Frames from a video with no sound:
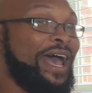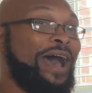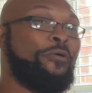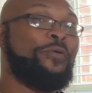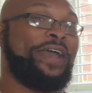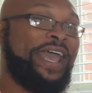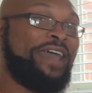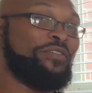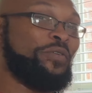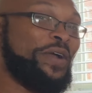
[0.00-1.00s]
I went
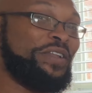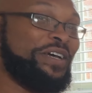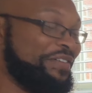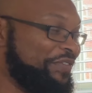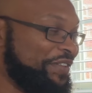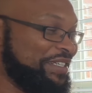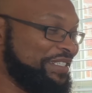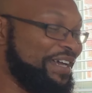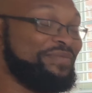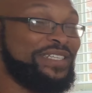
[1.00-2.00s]
everywhere looking for this
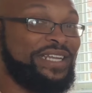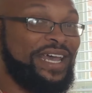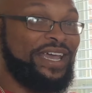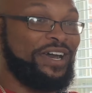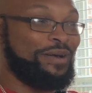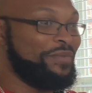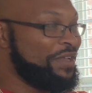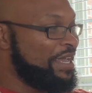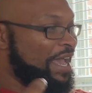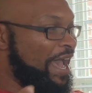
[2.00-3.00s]
stuff today.
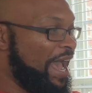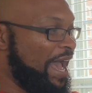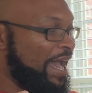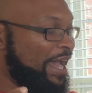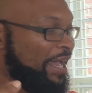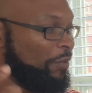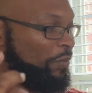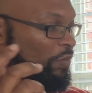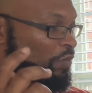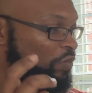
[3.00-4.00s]
I
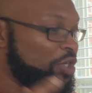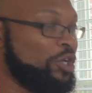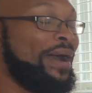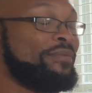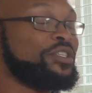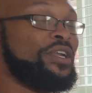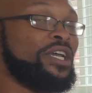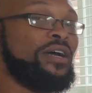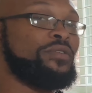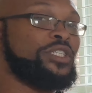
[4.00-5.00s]
knew I was going to
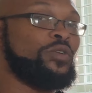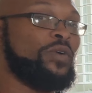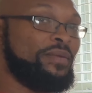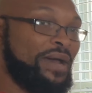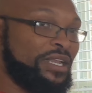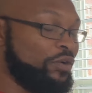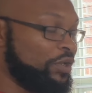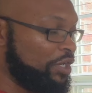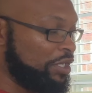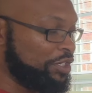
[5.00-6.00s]
go to one of my local
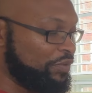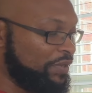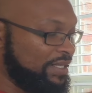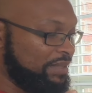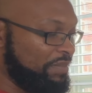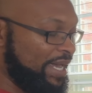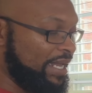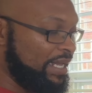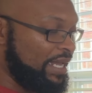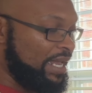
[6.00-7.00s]
nurseries,
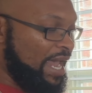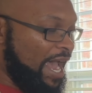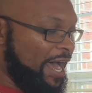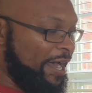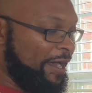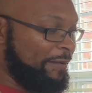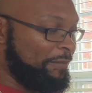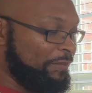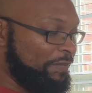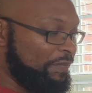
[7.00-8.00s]
but
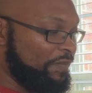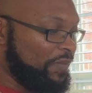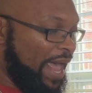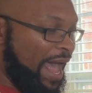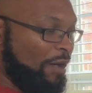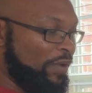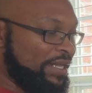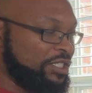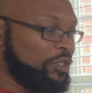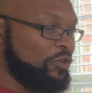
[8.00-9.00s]
I
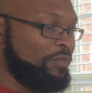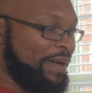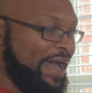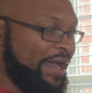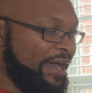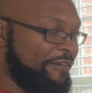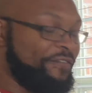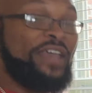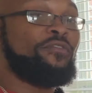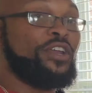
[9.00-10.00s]
went to my
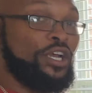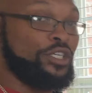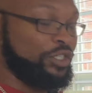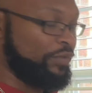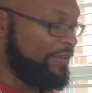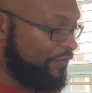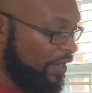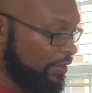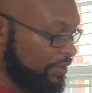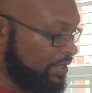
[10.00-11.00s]
favorite nursery
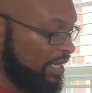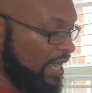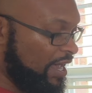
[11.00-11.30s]
first,